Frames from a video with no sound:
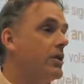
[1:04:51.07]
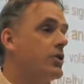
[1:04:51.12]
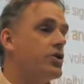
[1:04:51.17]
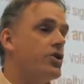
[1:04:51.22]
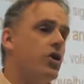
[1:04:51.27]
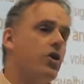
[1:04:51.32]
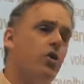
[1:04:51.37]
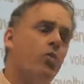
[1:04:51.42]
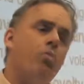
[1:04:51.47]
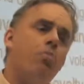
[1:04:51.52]

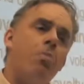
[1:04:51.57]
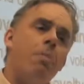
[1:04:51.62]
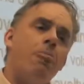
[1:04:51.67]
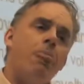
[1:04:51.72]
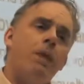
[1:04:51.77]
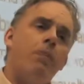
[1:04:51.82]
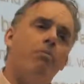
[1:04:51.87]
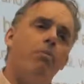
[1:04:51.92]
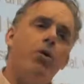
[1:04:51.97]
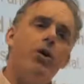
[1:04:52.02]
So,
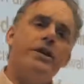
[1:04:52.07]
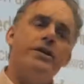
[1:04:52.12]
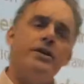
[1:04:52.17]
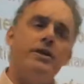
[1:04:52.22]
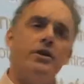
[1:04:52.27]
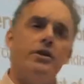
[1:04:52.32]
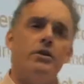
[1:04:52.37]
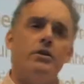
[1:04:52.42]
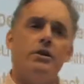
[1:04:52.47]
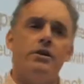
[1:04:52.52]
boys
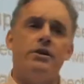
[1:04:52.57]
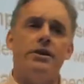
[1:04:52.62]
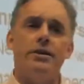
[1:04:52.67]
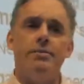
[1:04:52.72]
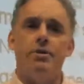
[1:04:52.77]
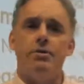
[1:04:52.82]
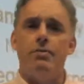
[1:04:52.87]
and girls seem